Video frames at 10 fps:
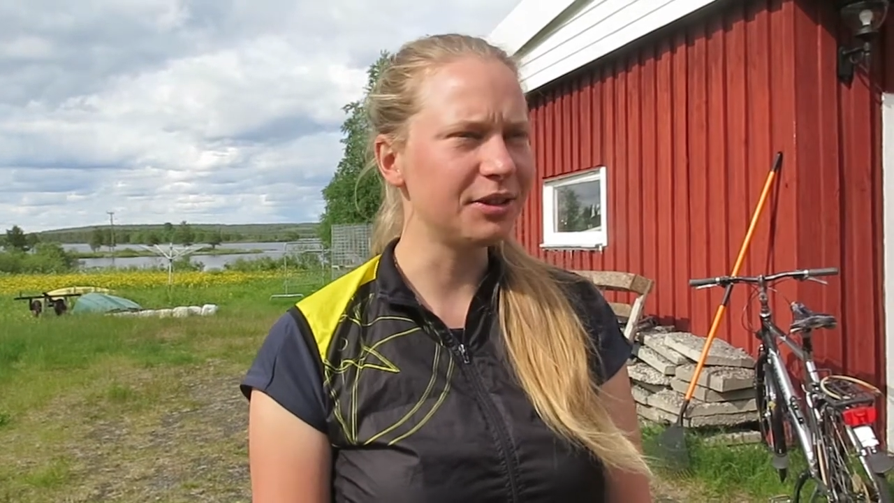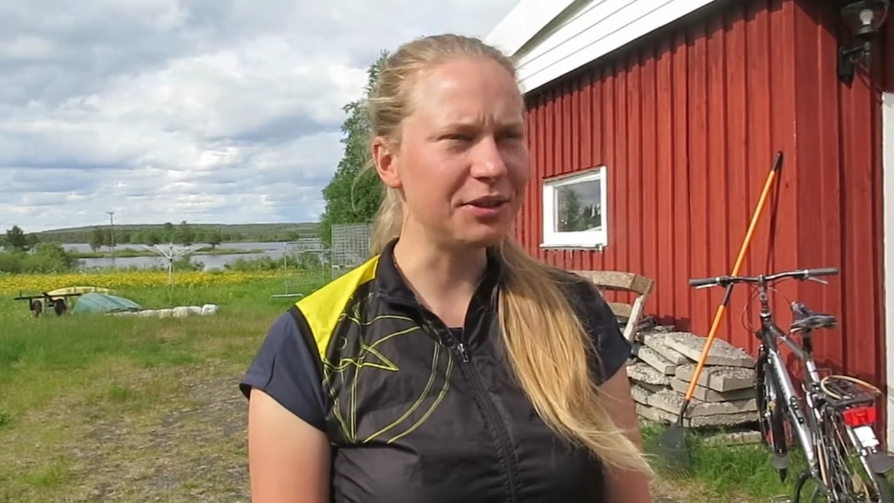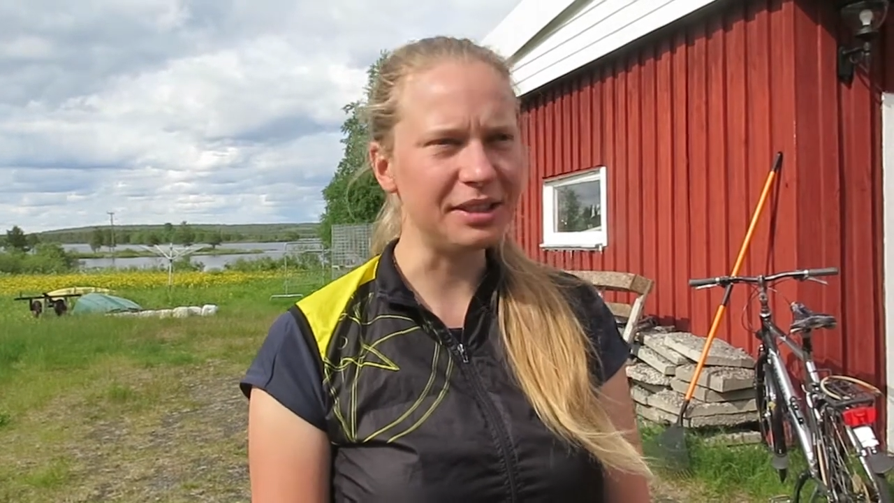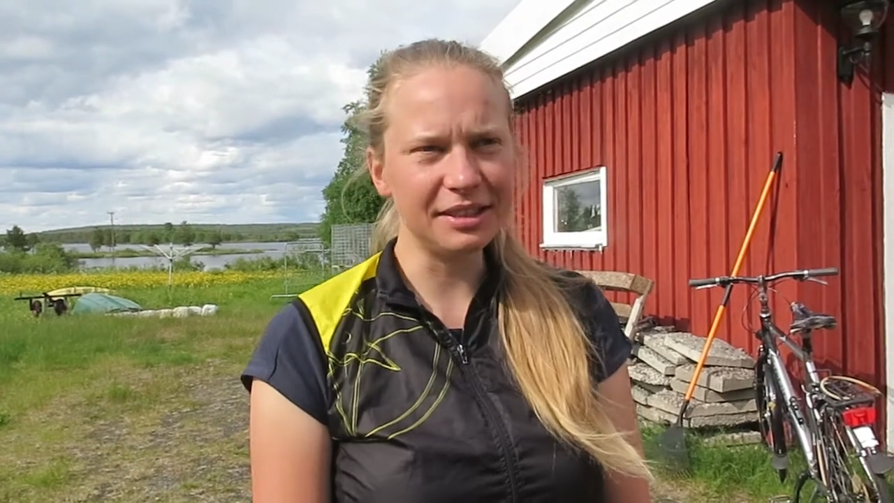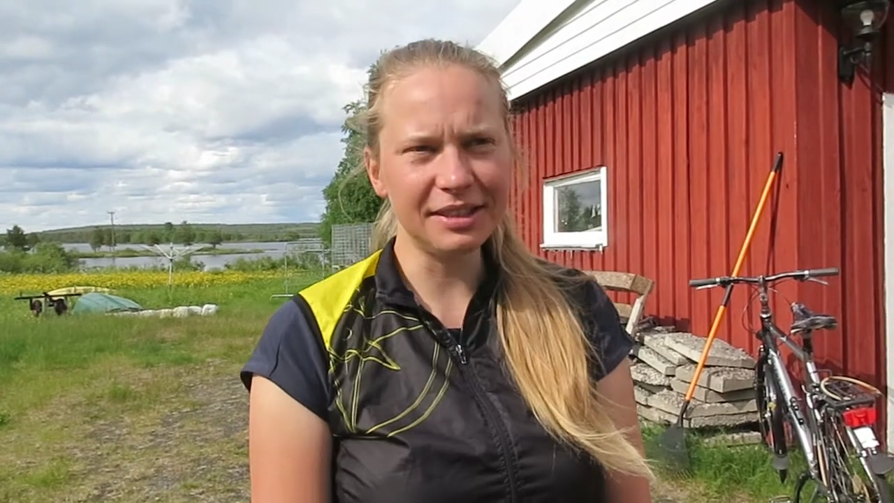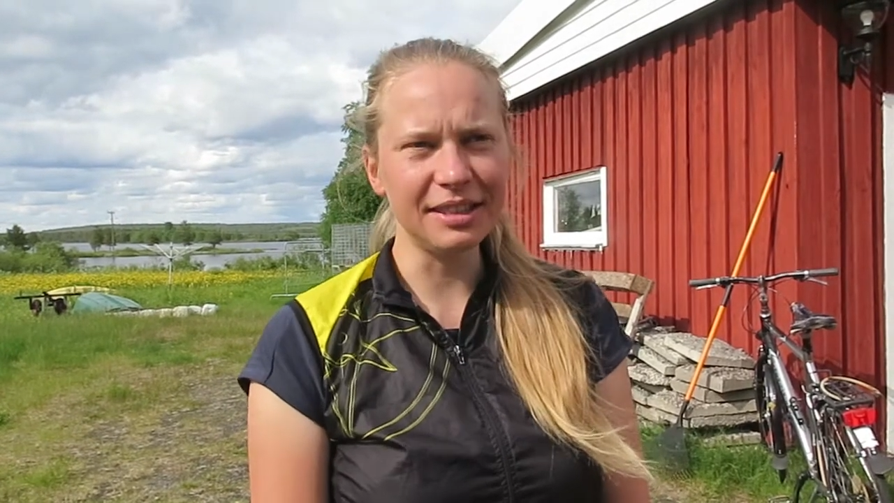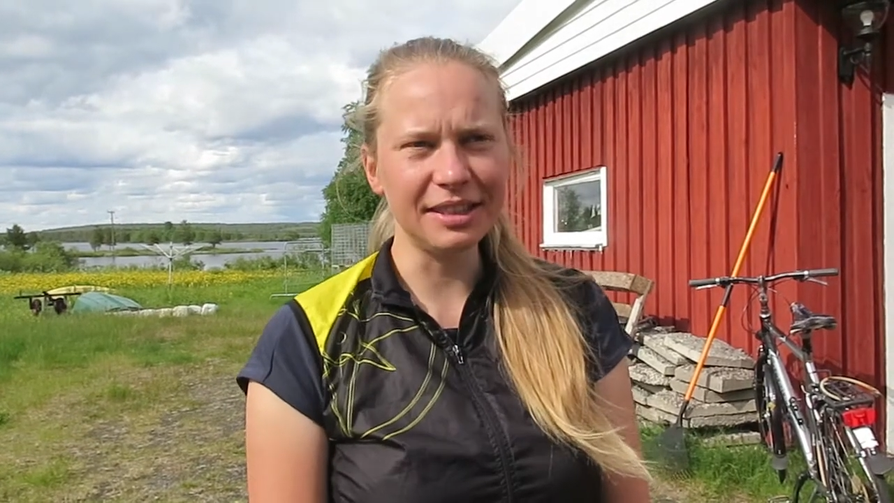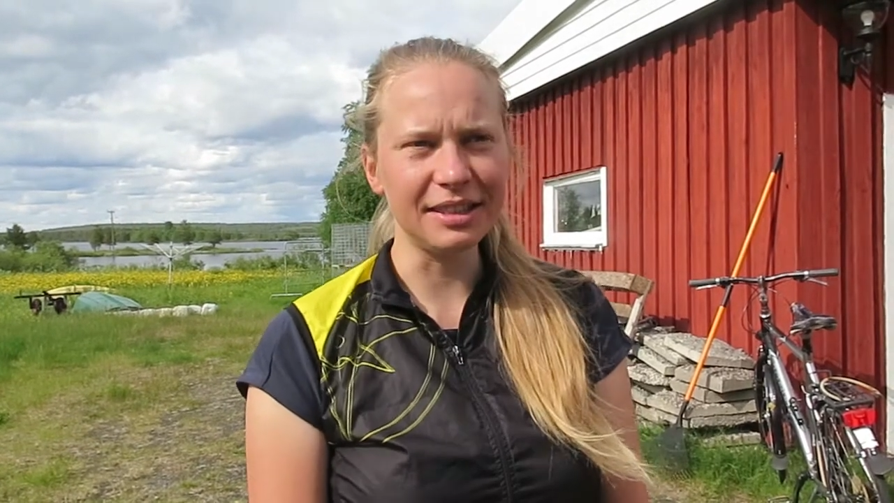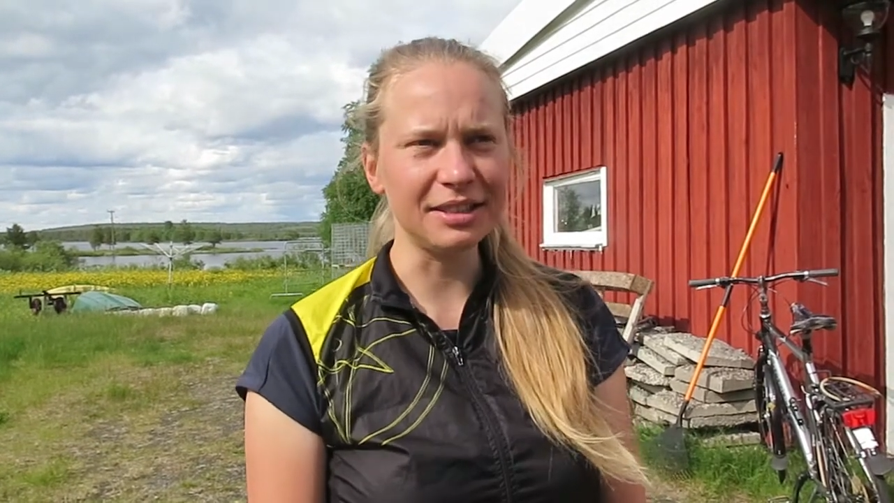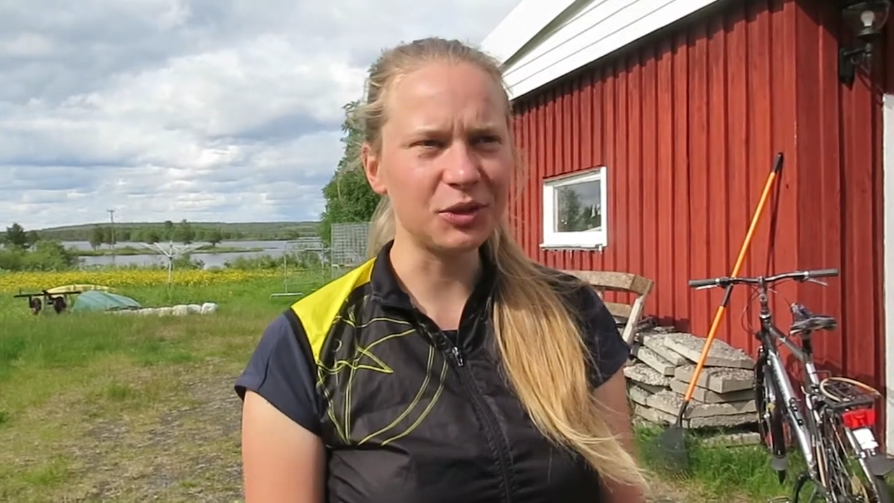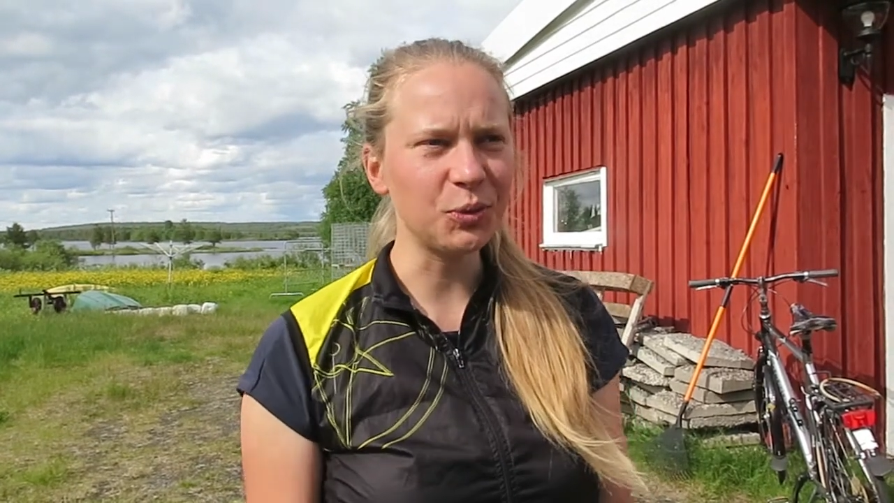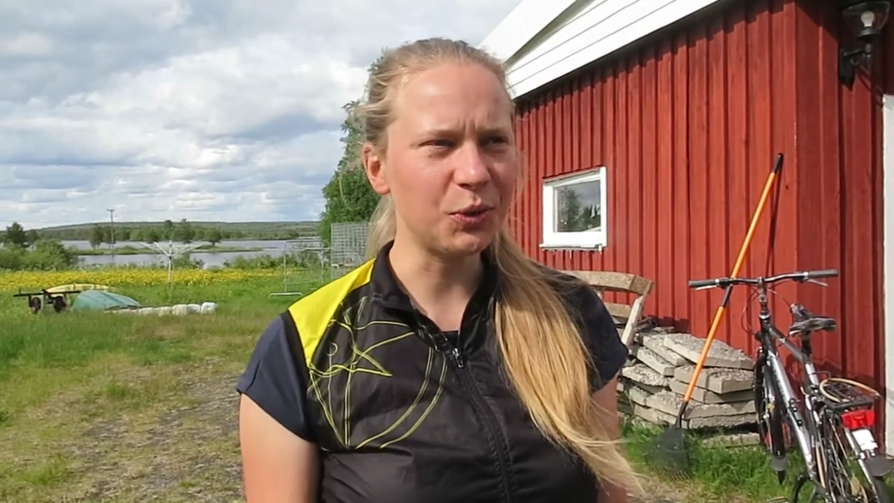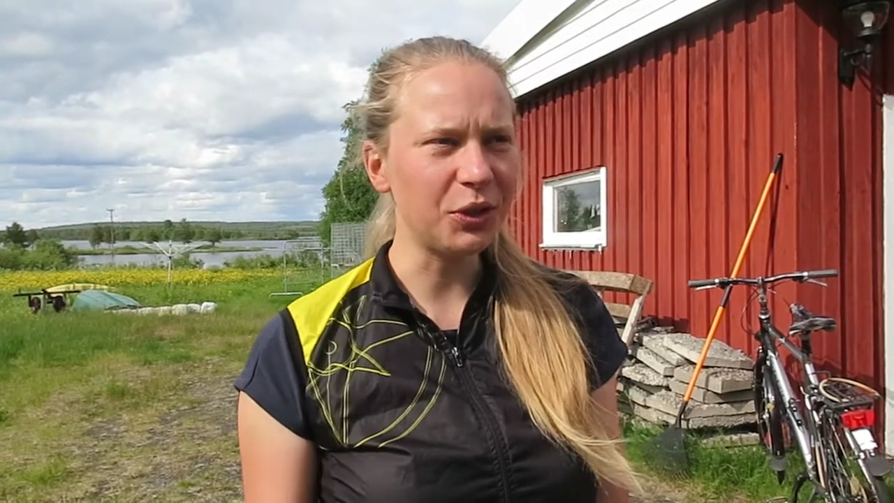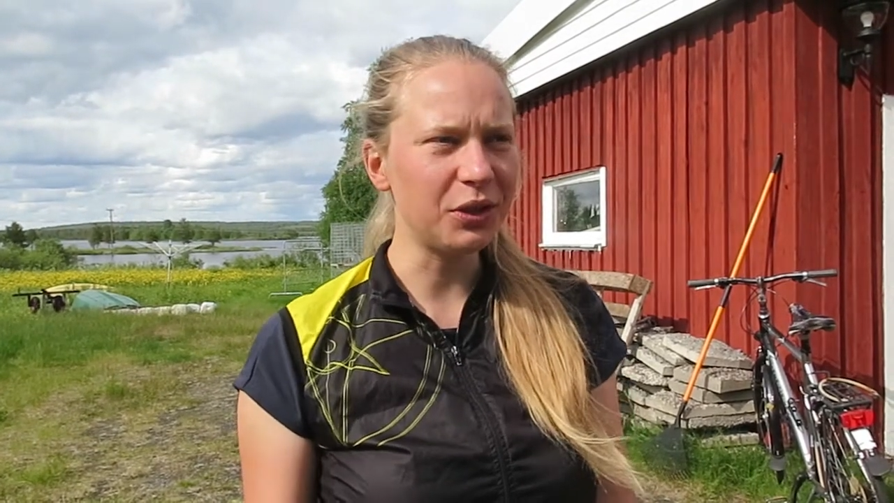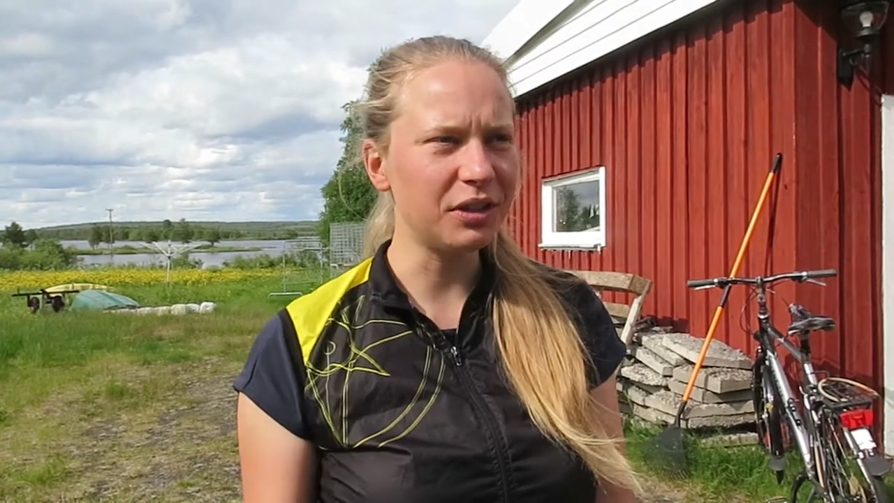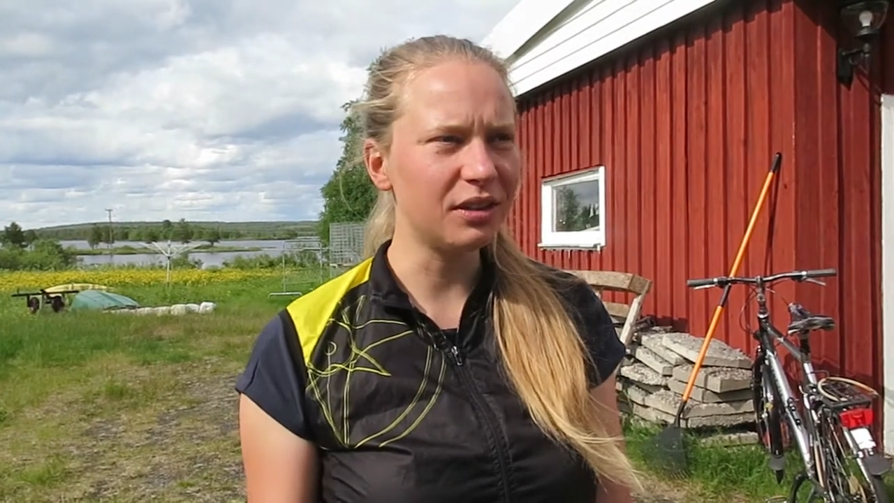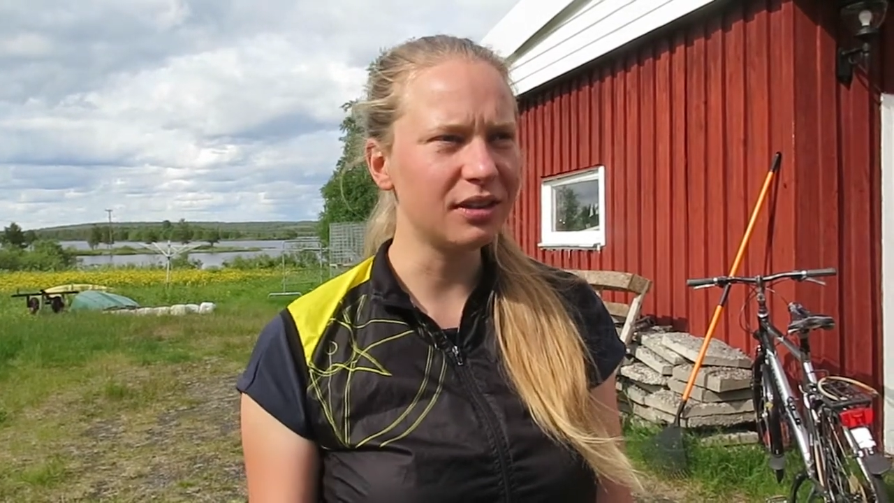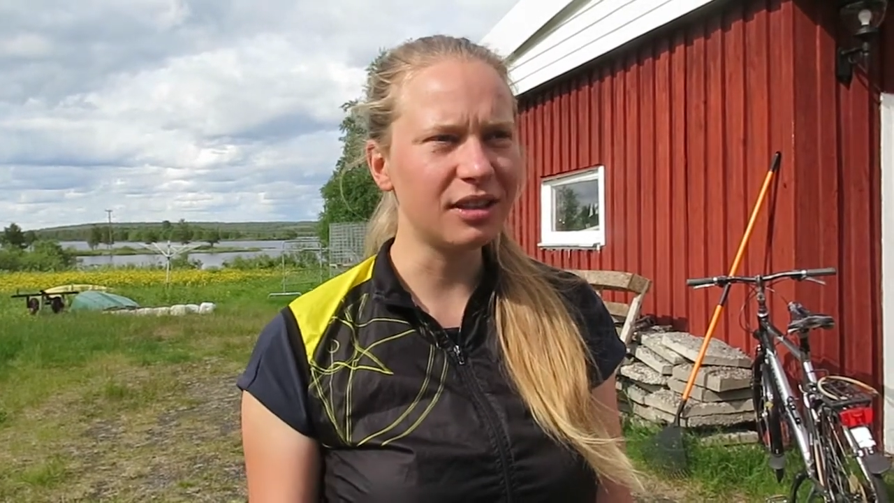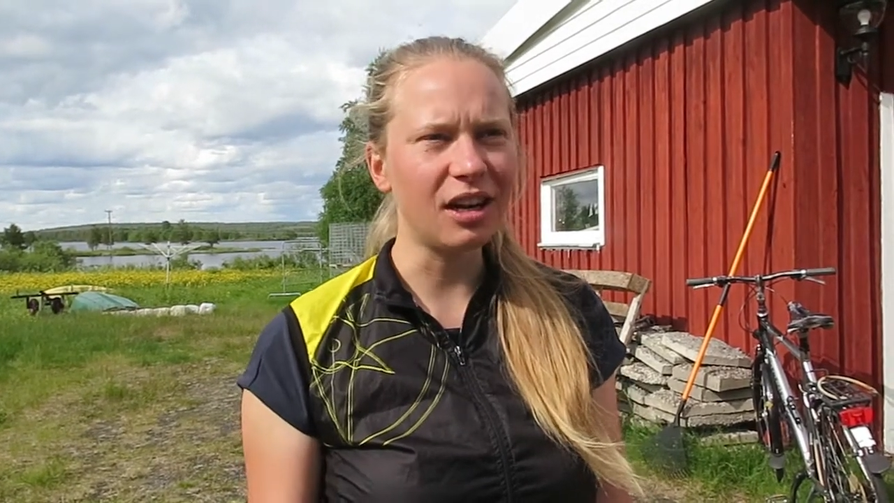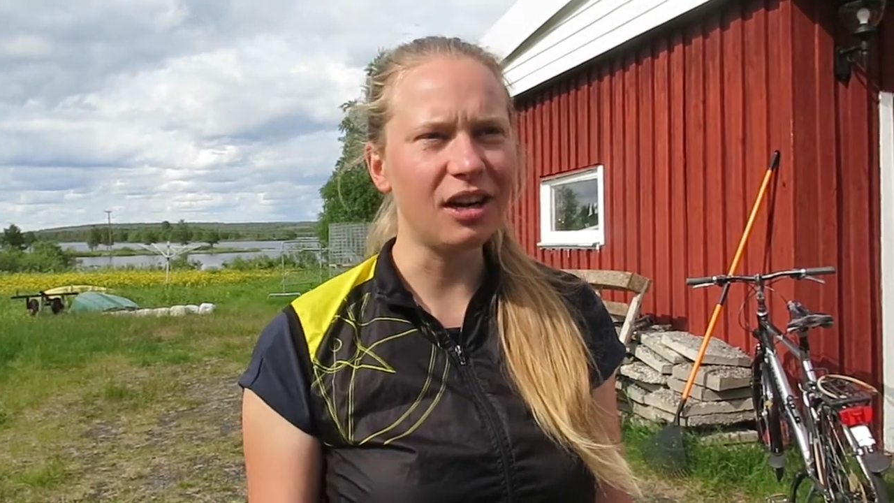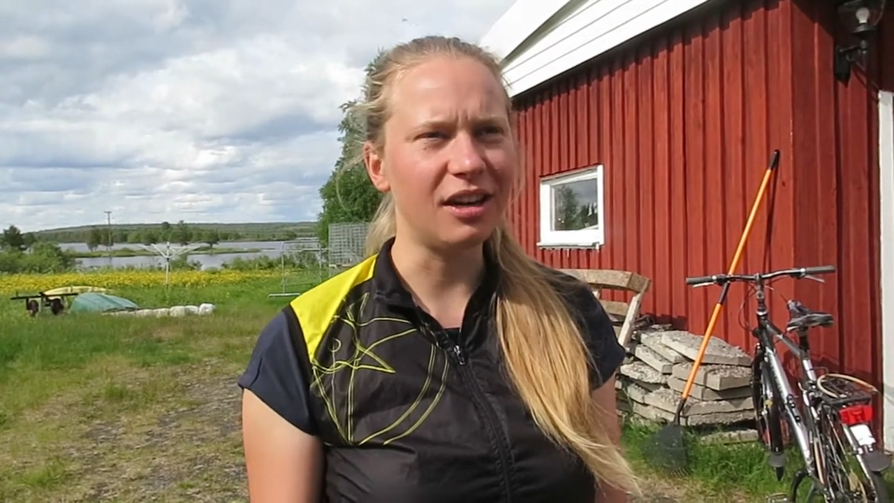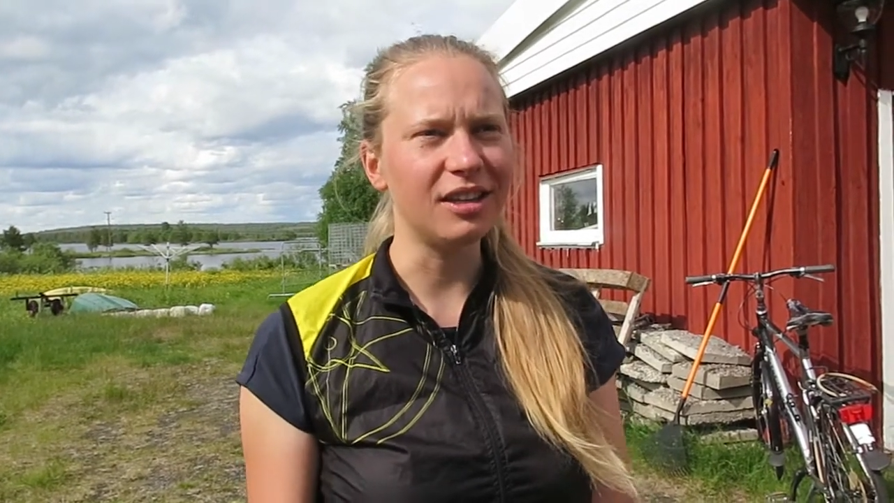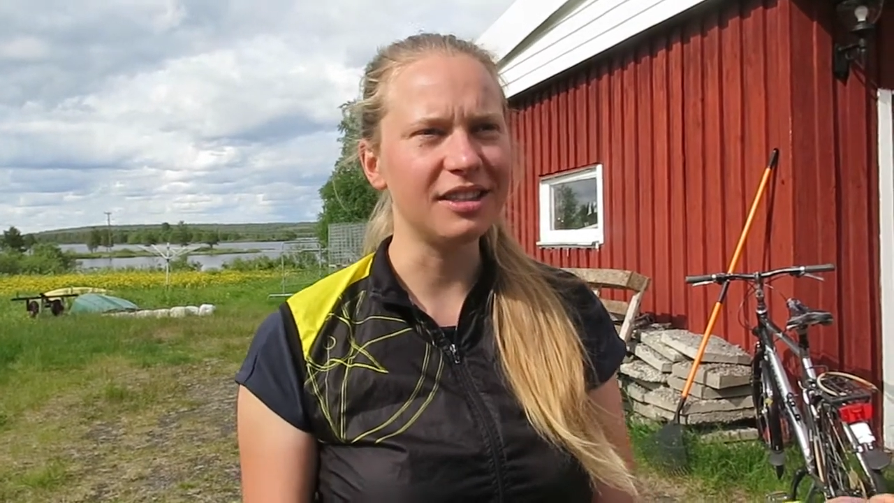you're sitting in a small car.